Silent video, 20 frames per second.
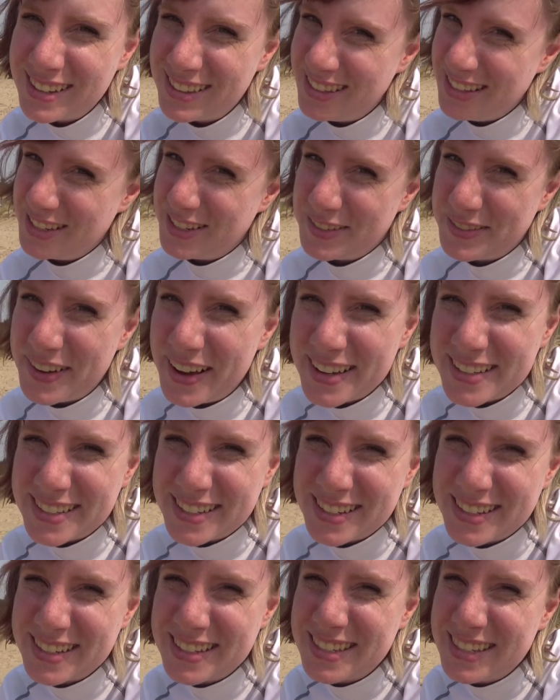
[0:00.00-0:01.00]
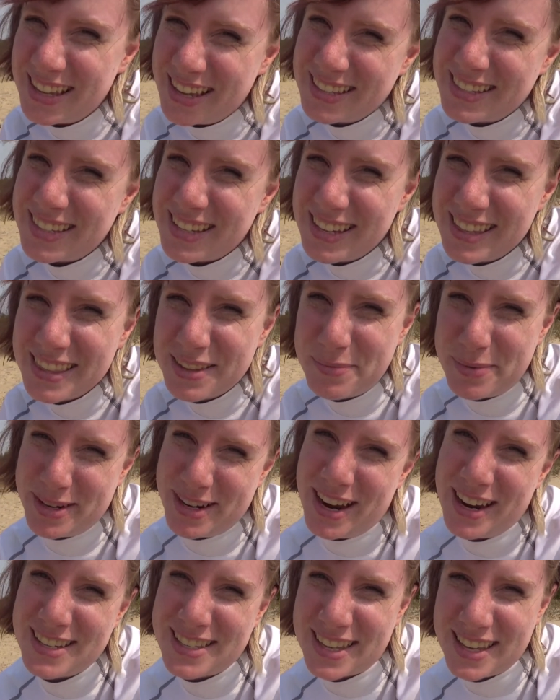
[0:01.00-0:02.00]
these are fossils, that's in the
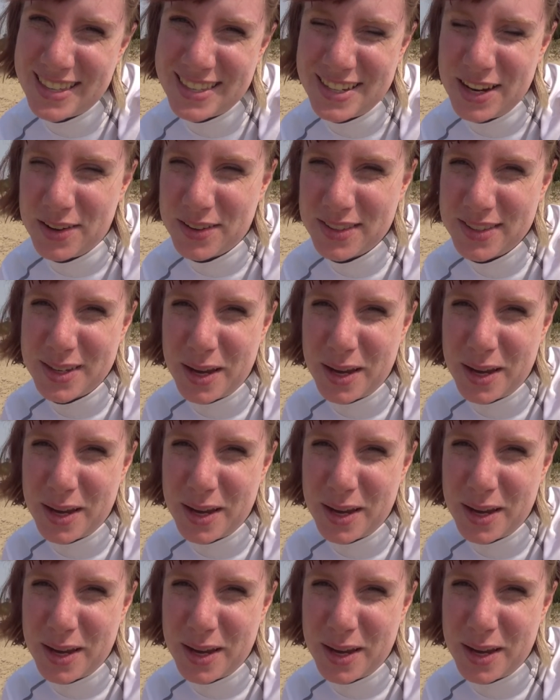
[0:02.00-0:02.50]
Petoskey stone.